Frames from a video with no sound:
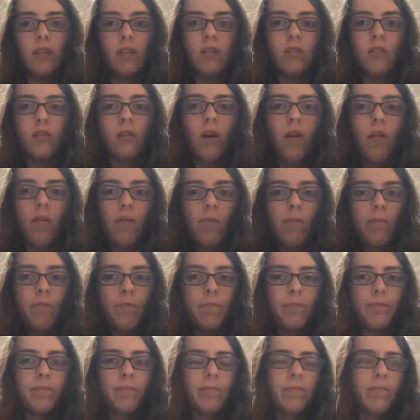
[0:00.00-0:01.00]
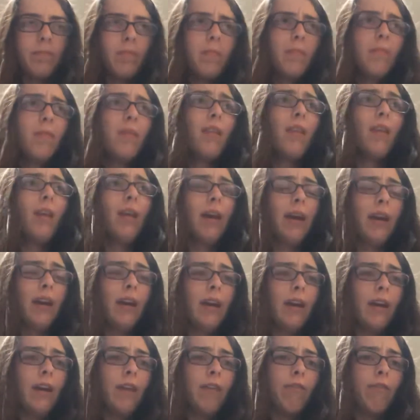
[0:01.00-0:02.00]
So
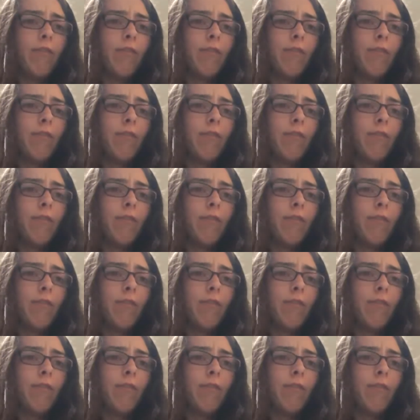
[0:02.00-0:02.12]
if